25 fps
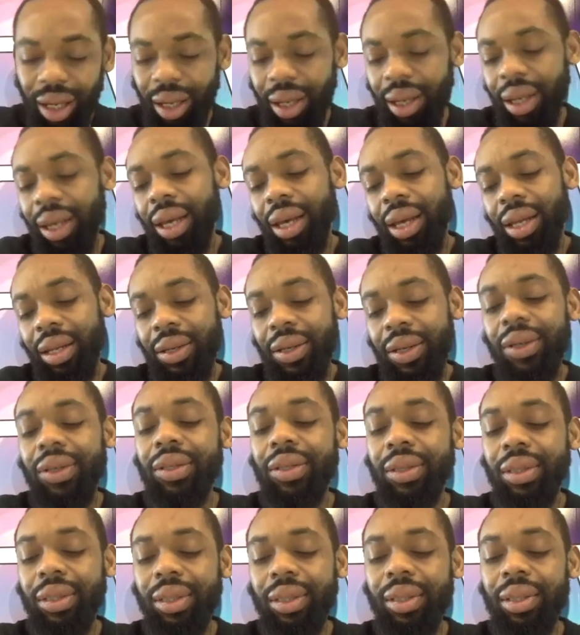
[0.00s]
and,
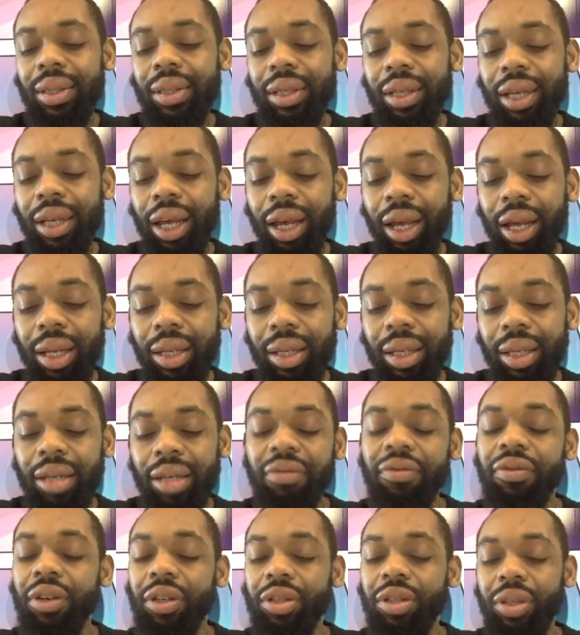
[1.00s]
those and the
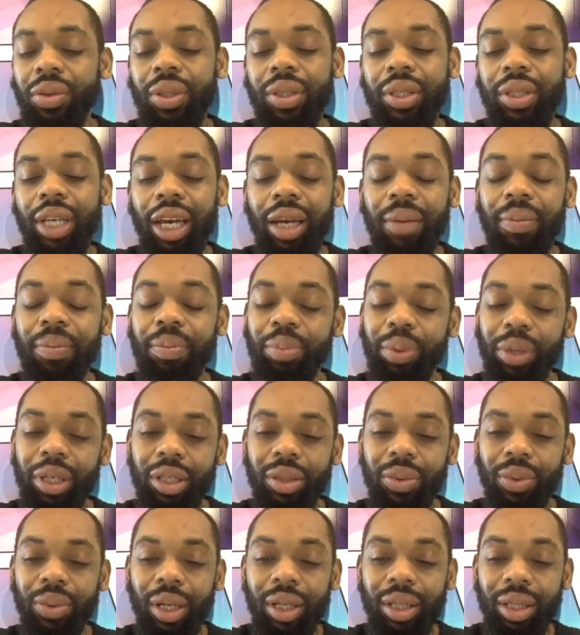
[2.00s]
individuals at
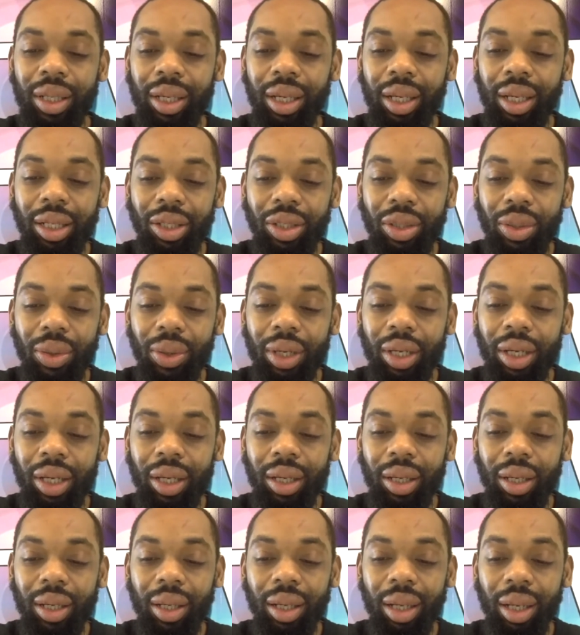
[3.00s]
Bridgewell they enjoy it
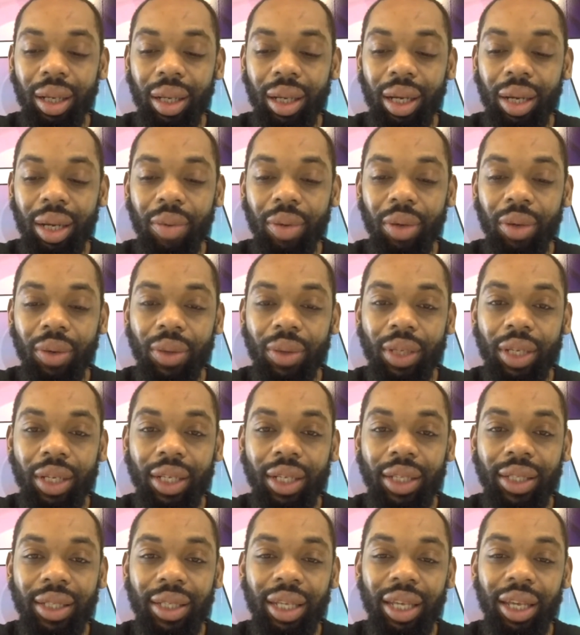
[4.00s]
a lot more when they
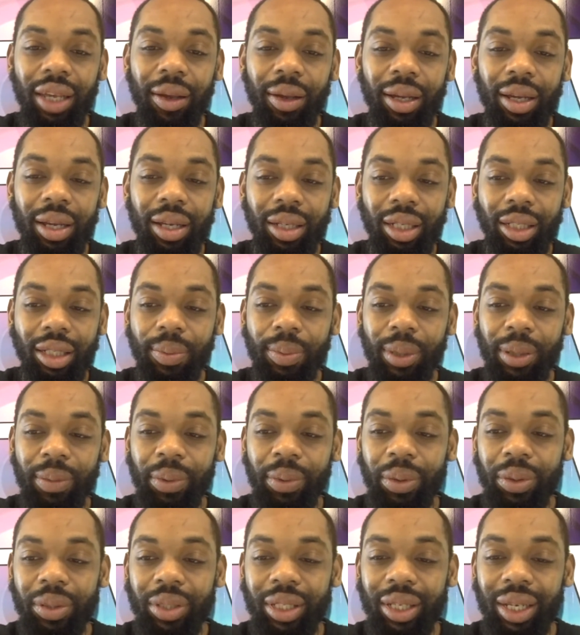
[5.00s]
see just
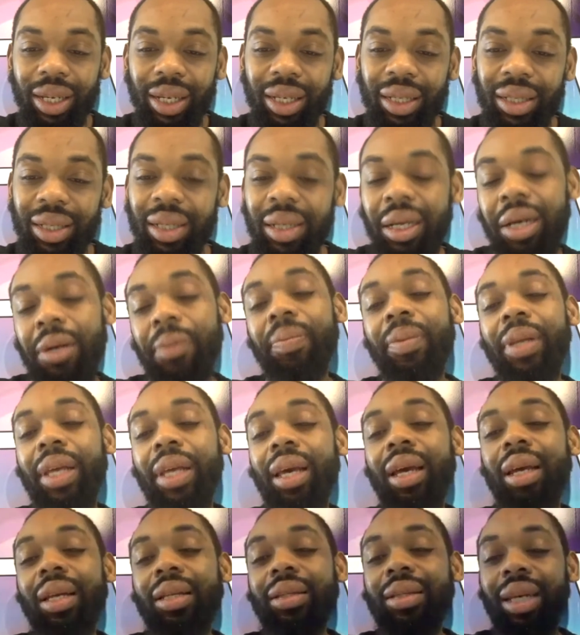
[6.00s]
people to come
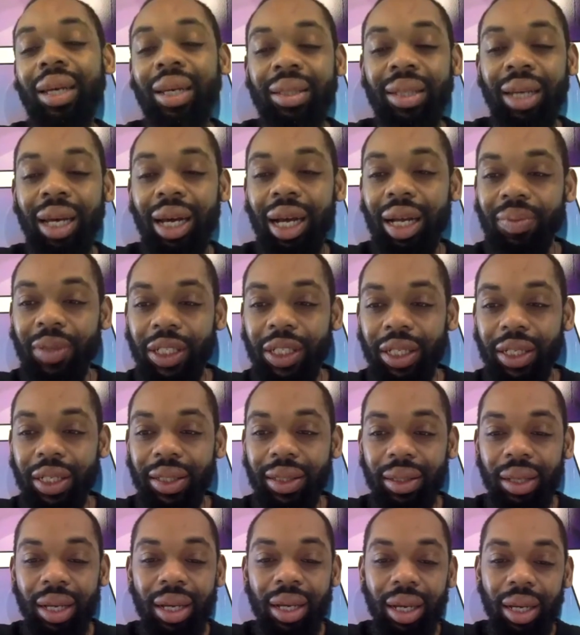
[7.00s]
there and take time to just